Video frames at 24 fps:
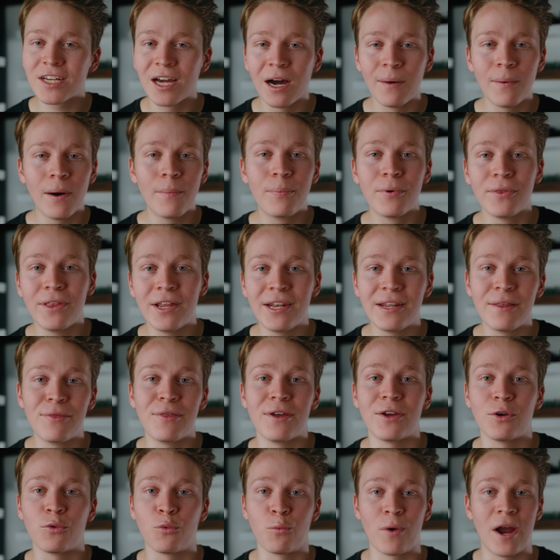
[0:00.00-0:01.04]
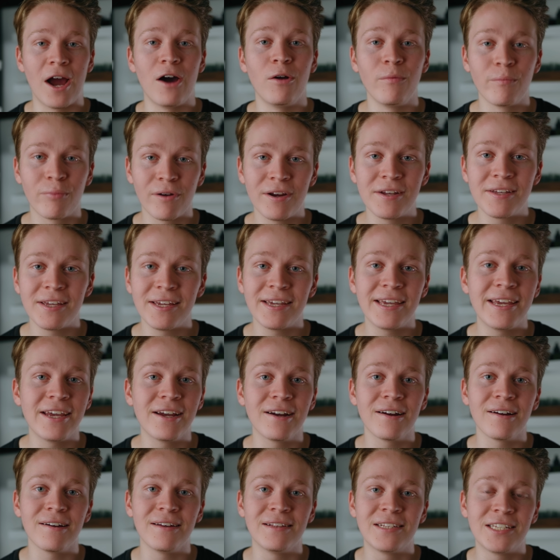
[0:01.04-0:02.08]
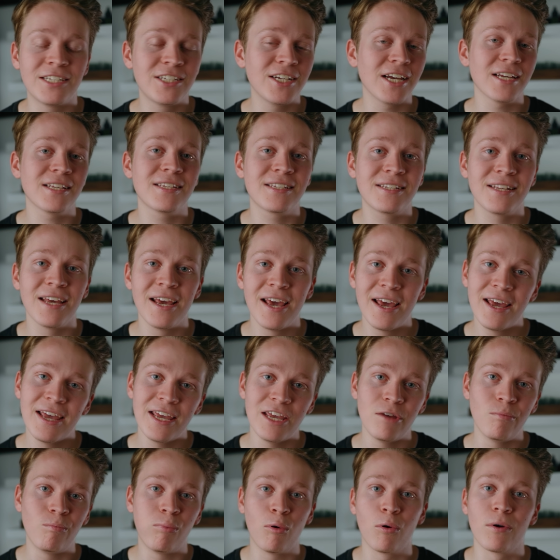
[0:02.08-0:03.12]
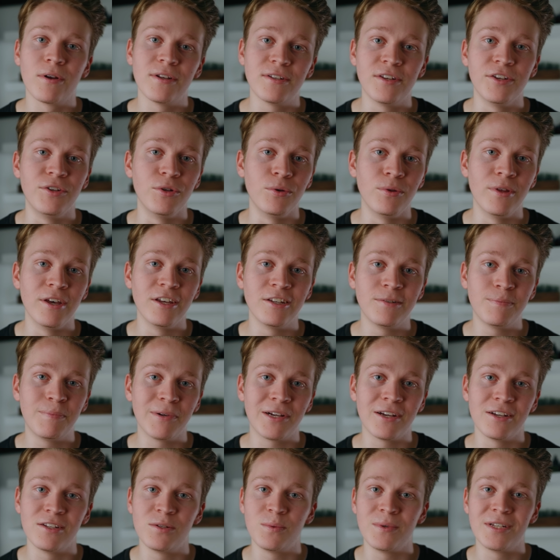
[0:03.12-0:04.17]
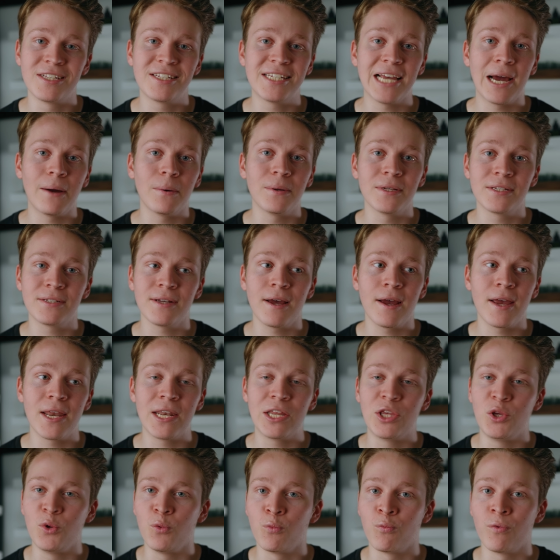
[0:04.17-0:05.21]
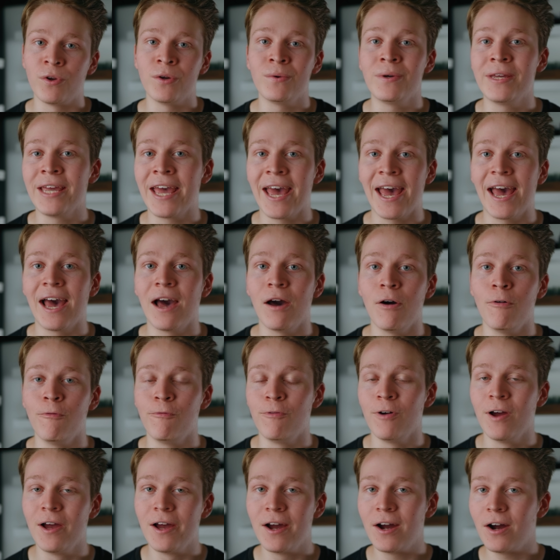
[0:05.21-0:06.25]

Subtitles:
come up with anything groundbreaking here. It's just important to do this because with sound design, you really have